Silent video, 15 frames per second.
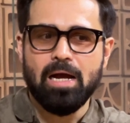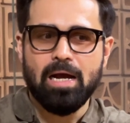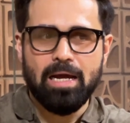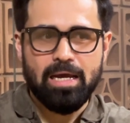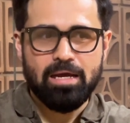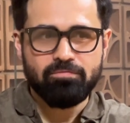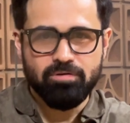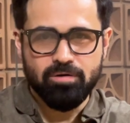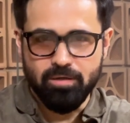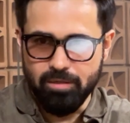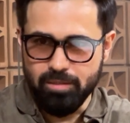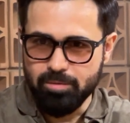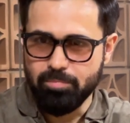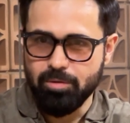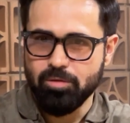I have
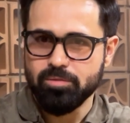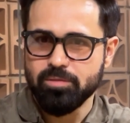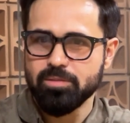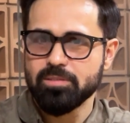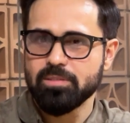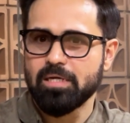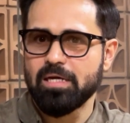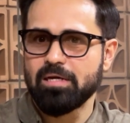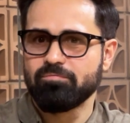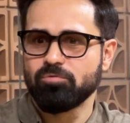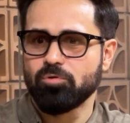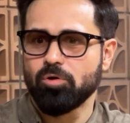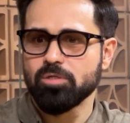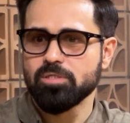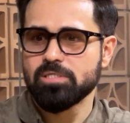heard about this. I have
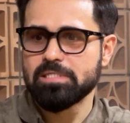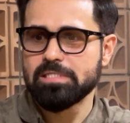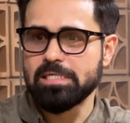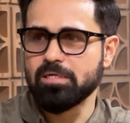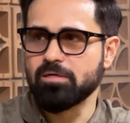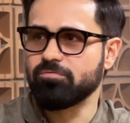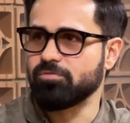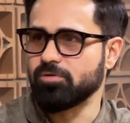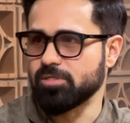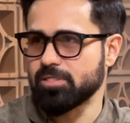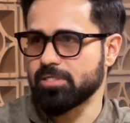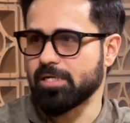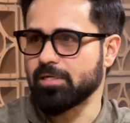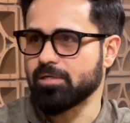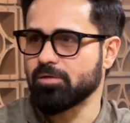not seen it
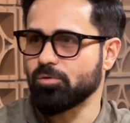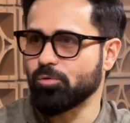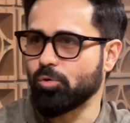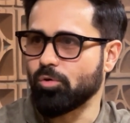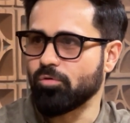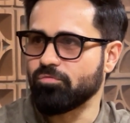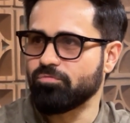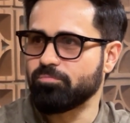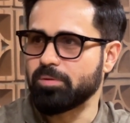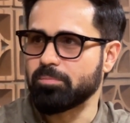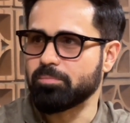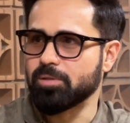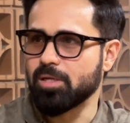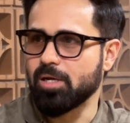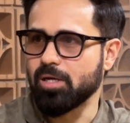firsthand of
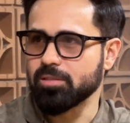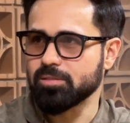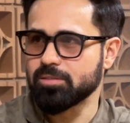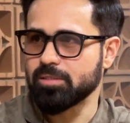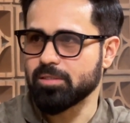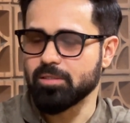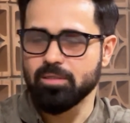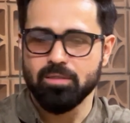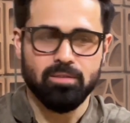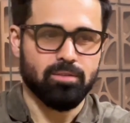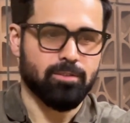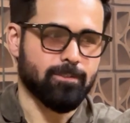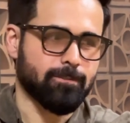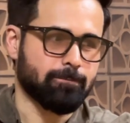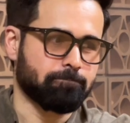people casting
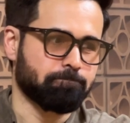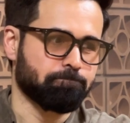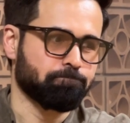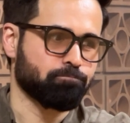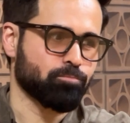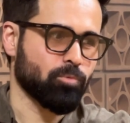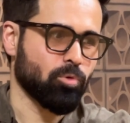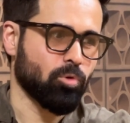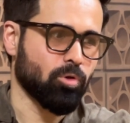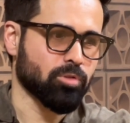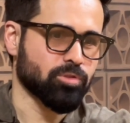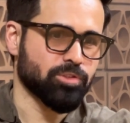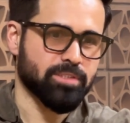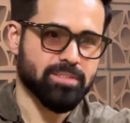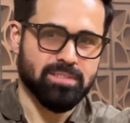
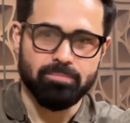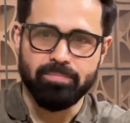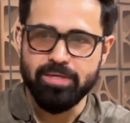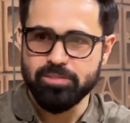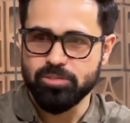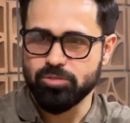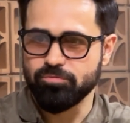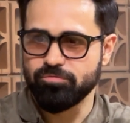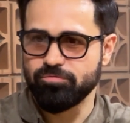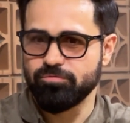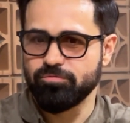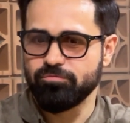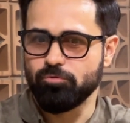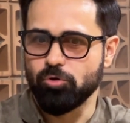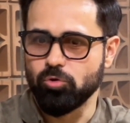on just the basis of
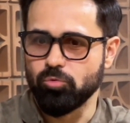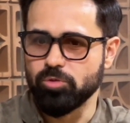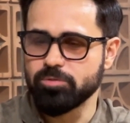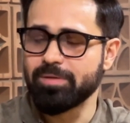followers.